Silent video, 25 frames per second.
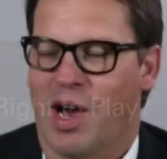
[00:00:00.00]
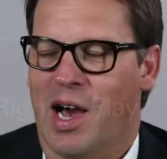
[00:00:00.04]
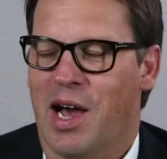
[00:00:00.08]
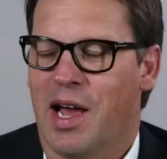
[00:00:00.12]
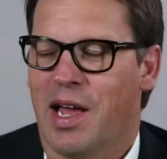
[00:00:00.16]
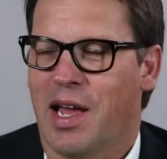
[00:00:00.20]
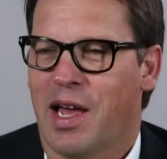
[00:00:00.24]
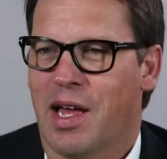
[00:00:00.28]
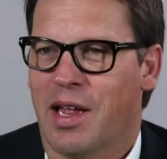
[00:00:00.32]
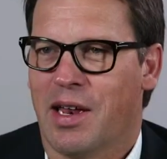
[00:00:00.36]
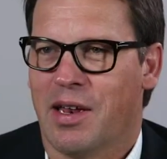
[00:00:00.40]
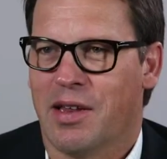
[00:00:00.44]
I
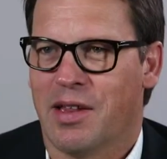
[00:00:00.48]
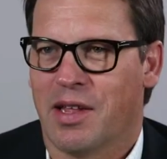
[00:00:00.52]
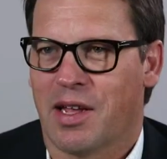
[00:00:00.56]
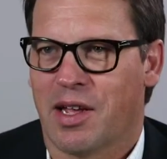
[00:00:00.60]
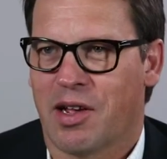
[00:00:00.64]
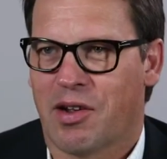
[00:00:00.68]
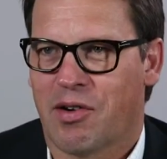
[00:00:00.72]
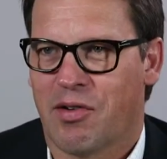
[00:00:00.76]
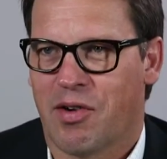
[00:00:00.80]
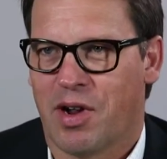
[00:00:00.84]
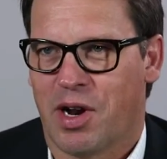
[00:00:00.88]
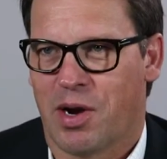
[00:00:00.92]
had an
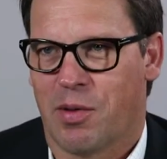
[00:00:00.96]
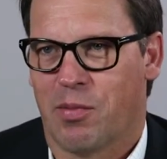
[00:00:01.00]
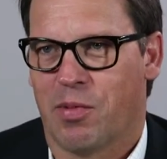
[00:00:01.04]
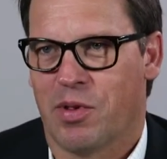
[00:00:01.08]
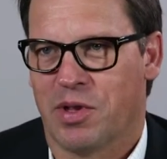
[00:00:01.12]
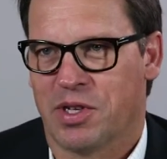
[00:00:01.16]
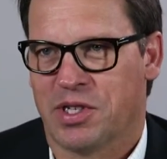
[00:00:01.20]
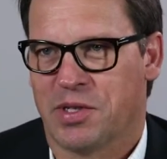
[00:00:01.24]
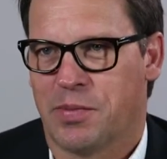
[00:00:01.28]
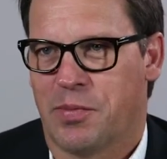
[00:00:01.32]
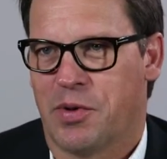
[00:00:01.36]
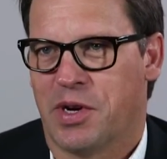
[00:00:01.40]
incredible
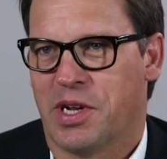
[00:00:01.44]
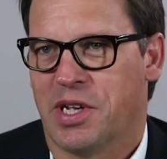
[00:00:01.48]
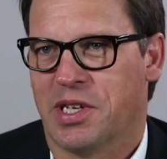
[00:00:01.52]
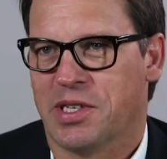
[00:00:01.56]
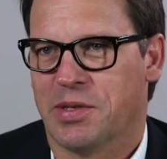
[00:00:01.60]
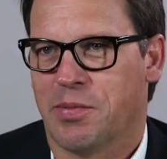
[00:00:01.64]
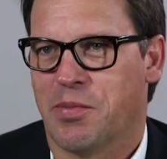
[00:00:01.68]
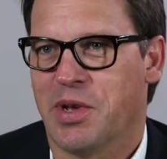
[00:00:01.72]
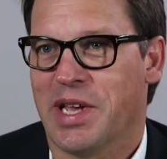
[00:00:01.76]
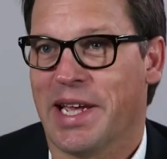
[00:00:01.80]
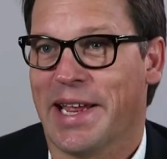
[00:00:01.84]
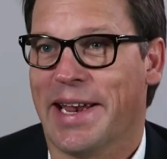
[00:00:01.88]
experience
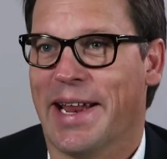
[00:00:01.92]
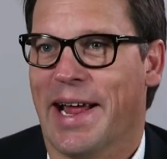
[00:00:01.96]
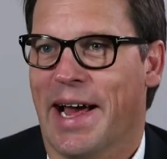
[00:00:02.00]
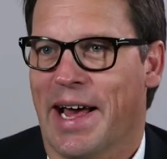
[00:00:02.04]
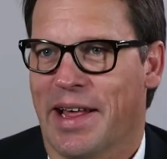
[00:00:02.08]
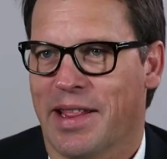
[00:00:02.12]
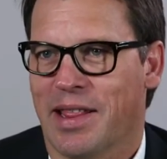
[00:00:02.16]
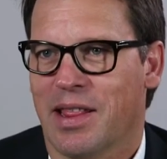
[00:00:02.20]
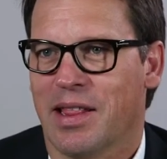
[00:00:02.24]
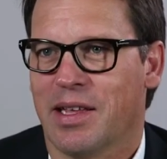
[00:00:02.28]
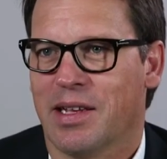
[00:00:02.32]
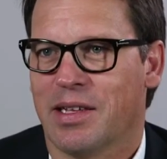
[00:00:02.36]
being an
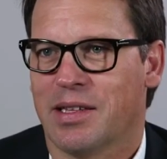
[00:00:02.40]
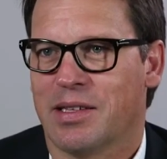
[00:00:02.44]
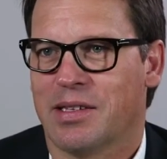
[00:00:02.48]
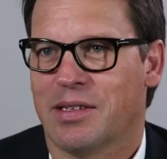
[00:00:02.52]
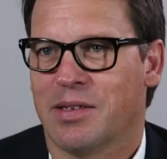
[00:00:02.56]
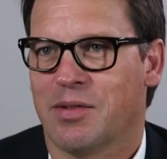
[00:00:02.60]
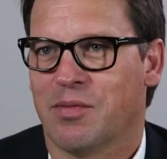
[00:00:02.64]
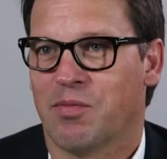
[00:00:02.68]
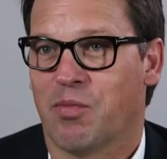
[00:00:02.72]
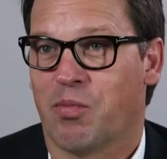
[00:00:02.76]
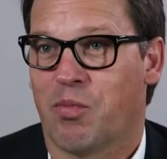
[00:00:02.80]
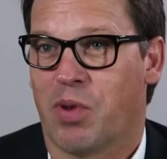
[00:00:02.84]
athlete,
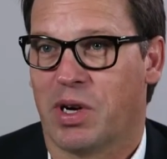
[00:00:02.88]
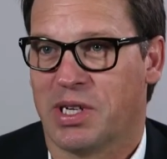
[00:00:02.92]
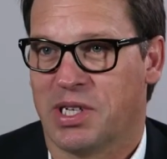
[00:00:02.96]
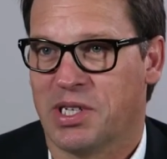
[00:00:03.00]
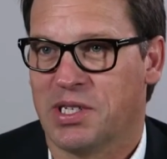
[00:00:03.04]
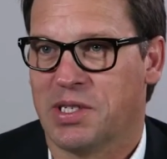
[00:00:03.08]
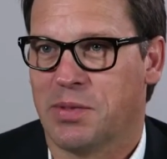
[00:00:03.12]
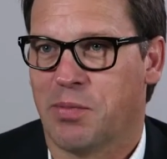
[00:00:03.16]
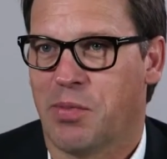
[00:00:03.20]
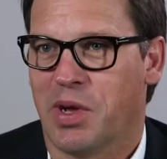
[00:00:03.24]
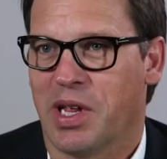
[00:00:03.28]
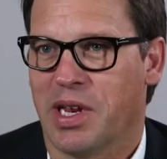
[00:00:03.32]

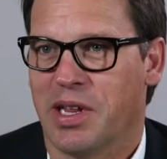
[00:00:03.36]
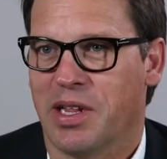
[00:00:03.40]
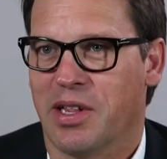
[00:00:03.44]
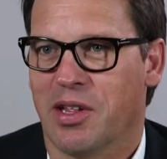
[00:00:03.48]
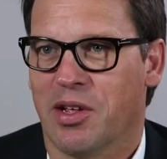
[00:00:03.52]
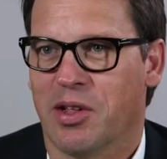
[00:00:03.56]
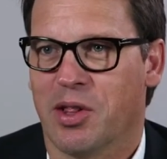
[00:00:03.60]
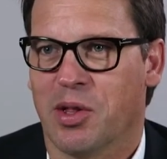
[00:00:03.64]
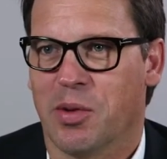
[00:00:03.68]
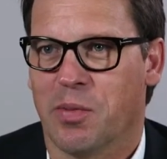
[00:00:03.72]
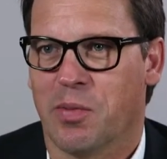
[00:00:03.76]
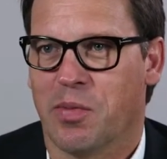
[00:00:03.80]
participating in the
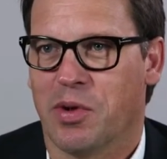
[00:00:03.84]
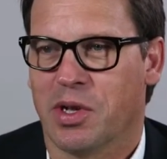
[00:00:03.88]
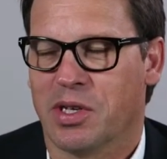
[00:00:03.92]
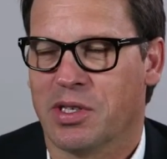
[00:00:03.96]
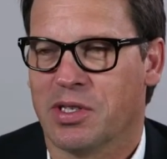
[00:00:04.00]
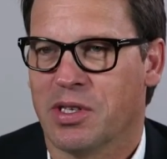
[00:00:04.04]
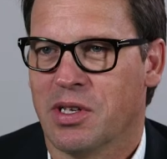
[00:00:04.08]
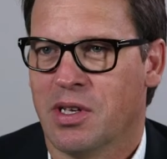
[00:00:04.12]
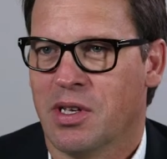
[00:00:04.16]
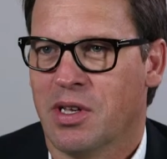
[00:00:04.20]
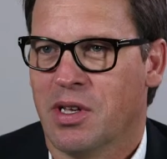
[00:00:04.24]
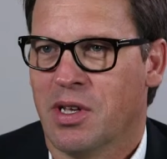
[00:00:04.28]
Olympics,
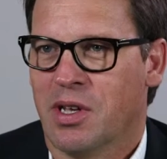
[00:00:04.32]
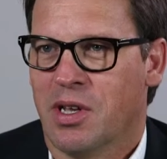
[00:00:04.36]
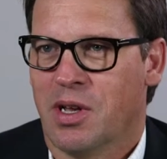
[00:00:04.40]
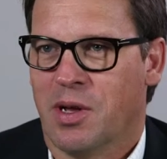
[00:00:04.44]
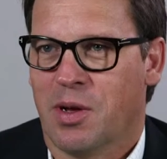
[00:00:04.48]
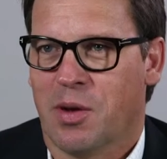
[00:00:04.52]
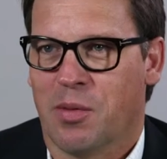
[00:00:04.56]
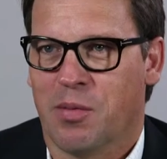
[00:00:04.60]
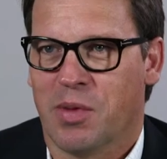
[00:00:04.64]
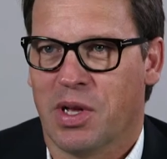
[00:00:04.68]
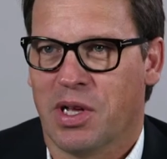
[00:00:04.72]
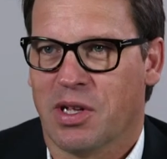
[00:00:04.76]

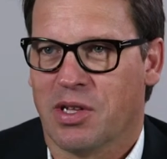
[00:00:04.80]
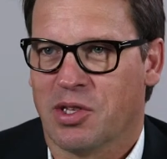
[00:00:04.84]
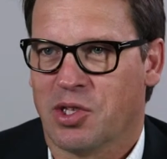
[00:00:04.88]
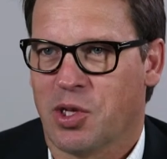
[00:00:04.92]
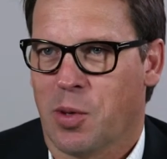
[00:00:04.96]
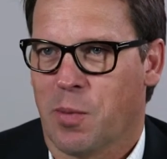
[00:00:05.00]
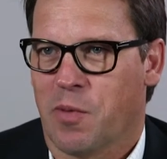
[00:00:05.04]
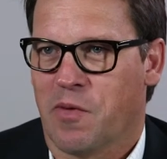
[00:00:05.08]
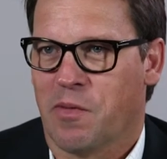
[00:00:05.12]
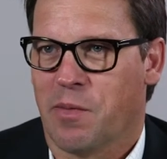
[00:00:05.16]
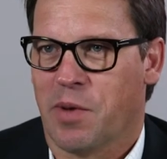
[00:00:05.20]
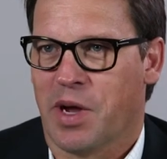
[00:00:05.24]
and being on
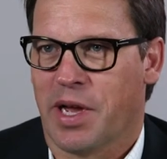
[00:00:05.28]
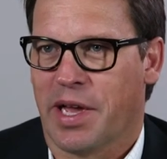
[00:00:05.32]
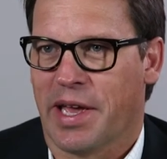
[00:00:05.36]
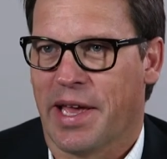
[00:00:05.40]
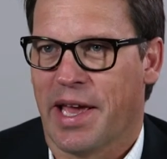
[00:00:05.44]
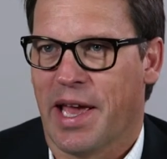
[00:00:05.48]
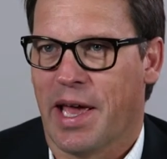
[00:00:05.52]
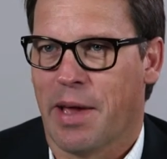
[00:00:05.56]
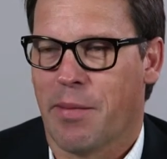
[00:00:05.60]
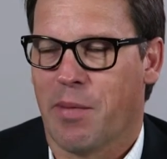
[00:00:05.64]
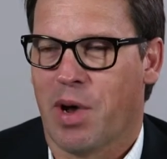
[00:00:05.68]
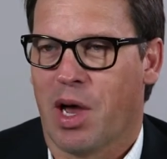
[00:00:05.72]
top of my
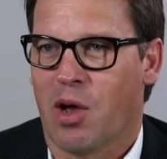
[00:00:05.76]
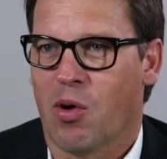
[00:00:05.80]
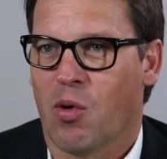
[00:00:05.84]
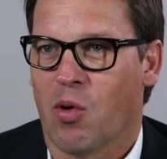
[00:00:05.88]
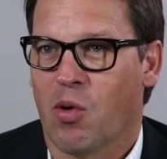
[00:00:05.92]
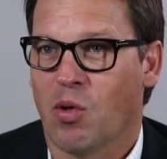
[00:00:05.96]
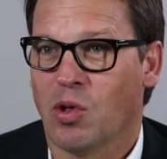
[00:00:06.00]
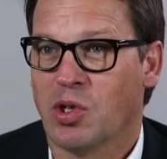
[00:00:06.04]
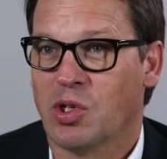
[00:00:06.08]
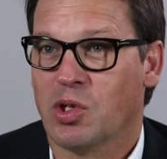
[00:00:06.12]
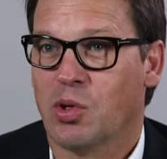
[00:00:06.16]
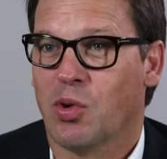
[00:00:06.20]
game. I
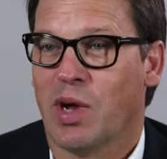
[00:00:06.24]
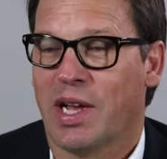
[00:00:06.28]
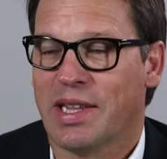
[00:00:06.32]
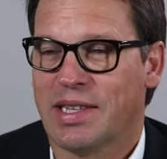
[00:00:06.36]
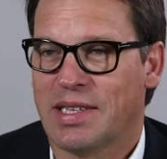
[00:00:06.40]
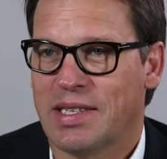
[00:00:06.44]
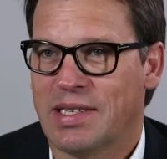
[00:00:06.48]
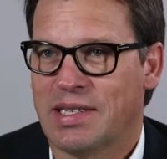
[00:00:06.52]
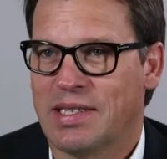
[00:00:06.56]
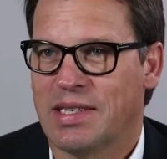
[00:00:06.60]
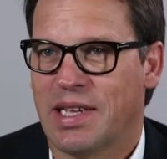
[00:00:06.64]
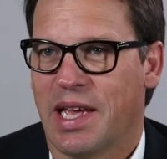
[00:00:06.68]
also, at
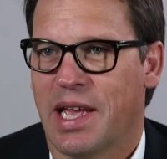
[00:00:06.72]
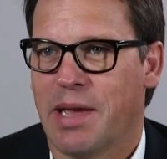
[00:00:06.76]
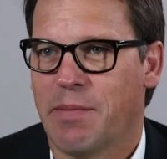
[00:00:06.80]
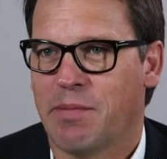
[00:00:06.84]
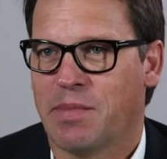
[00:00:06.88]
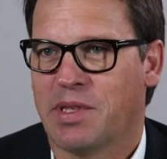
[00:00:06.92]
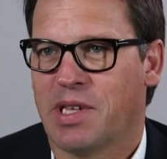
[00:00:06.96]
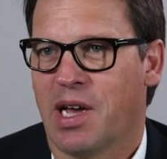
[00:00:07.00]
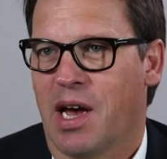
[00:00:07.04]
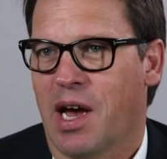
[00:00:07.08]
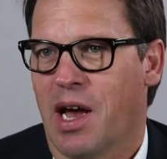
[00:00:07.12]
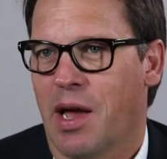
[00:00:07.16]
the same
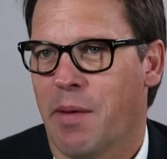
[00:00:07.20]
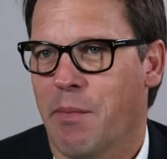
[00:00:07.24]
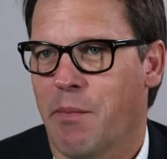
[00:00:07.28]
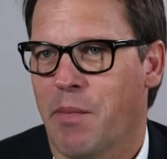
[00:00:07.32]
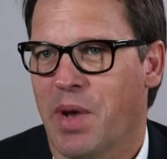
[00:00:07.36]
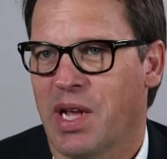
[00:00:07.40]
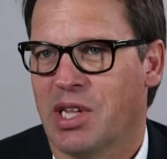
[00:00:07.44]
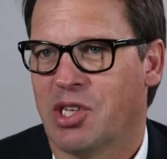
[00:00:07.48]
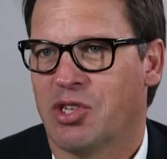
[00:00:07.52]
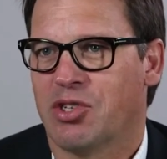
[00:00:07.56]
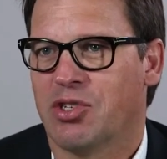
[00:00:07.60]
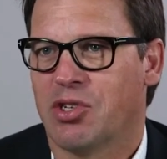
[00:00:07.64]
time,
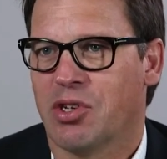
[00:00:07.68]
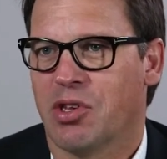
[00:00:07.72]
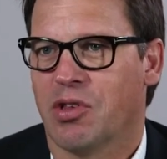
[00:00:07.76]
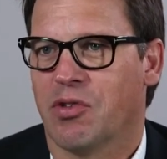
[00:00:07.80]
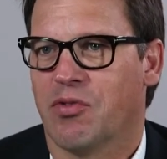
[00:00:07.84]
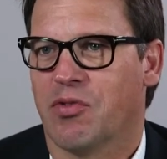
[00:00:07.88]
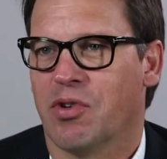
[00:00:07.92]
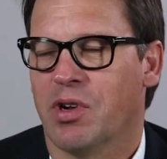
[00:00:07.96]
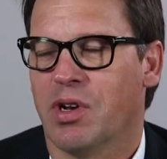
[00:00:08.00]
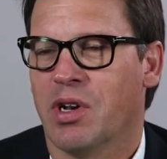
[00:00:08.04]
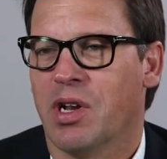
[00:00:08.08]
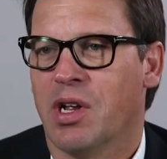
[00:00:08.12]
met
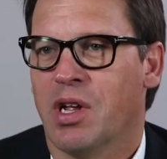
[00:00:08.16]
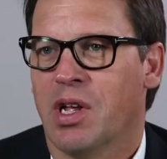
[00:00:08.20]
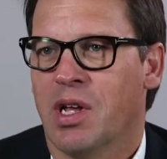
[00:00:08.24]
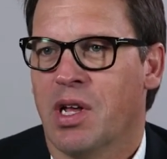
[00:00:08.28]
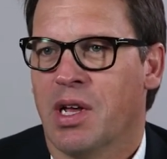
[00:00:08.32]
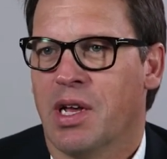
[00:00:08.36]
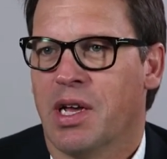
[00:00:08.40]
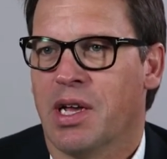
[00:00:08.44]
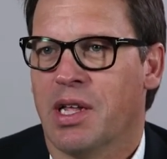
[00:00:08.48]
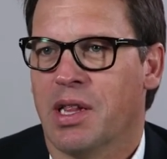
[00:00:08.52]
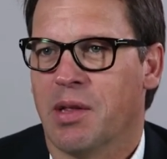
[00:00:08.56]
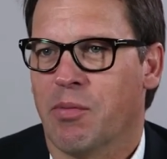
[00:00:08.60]
children
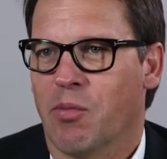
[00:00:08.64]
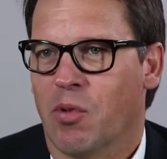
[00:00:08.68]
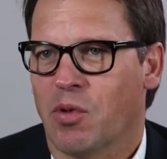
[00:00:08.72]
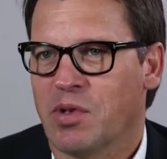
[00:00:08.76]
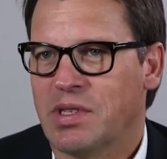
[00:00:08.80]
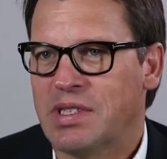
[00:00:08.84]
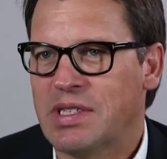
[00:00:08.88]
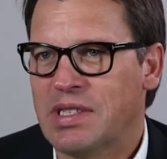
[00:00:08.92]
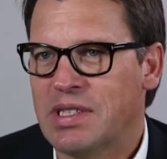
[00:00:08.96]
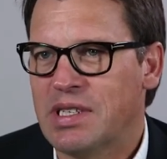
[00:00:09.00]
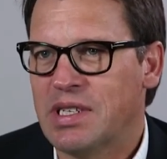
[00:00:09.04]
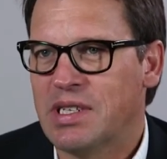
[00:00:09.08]
in the
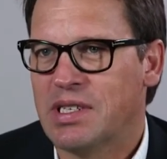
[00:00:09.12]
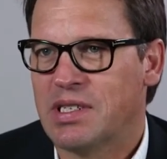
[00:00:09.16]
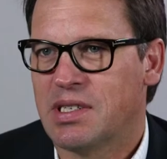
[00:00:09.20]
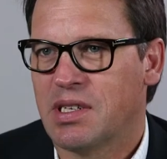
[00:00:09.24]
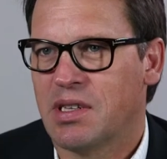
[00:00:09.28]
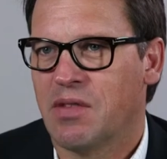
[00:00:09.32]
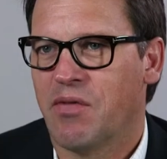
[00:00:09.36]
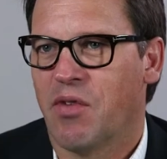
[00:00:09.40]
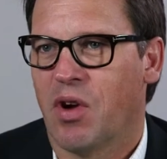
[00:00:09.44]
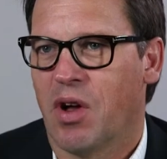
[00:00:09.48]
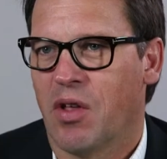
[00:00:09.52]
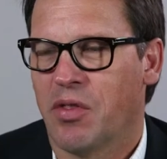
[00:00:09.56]
most
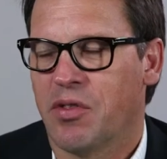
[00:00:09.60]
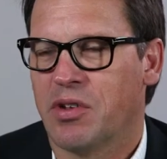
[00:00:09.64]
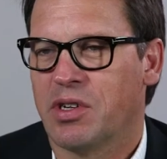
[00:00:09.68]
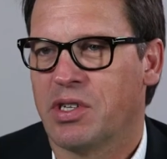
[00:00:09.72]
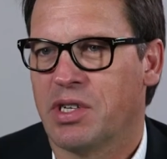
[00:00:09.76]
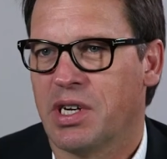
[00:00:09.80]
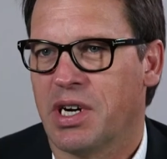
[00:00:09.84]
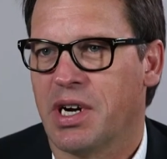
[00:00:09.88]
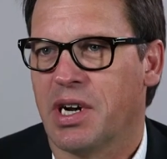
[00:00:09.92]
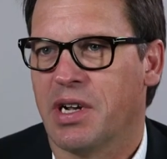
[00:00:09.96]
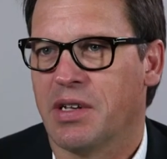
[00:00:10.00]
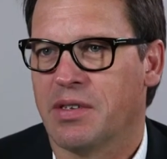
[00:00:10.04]
disadvantaged
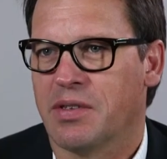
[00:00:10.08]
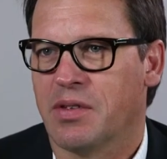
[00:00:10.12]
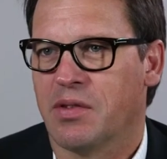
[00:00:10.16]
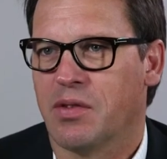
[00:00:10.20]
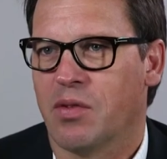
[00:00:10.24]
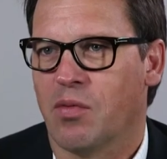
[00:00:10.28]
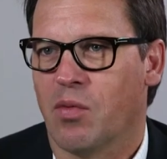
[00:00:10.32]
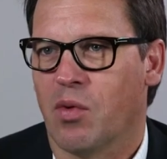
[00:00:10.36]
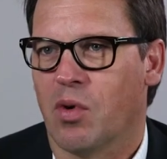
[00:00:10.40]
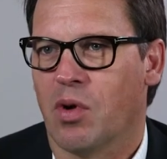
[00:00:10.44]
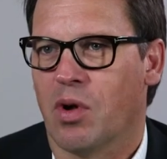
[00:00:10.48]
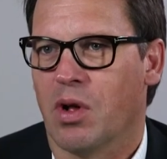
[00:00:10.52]
areas of the
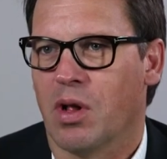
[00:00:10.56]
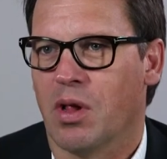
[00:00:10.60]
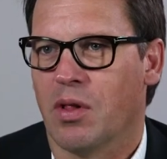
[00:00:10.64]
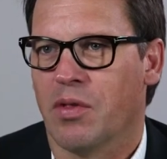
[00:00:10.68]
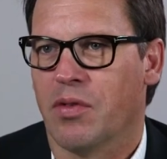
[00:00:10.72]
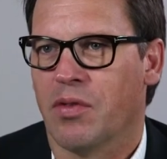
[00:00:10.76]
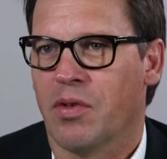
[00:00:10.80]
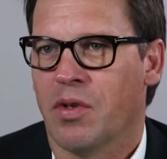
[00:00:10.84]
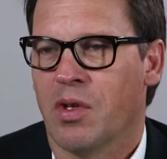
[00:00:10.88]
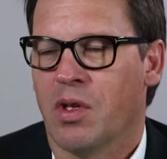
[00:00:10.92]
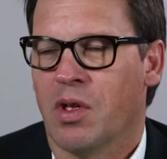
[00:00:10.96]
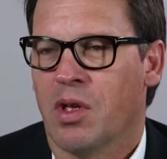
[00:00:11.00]
world,